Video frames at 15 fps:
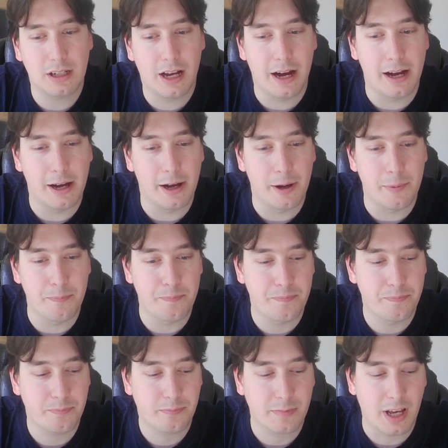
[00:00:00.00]
I
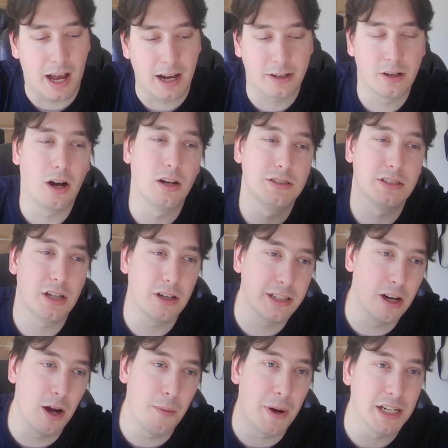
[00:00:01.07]
could also,
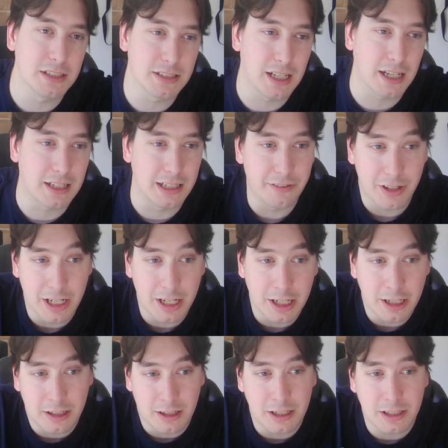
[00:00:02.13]
I might just like leave it in
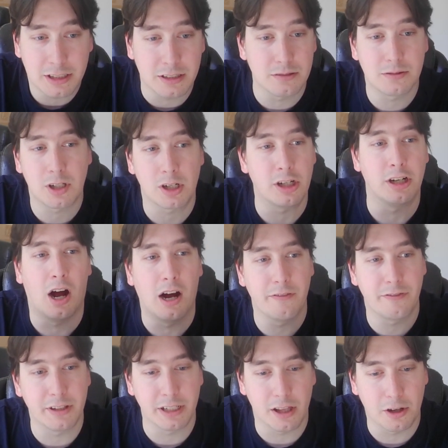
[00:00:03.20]
English and turn it off
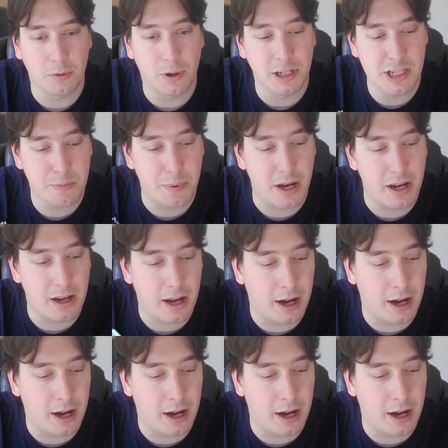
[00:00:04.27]
in the other ones, but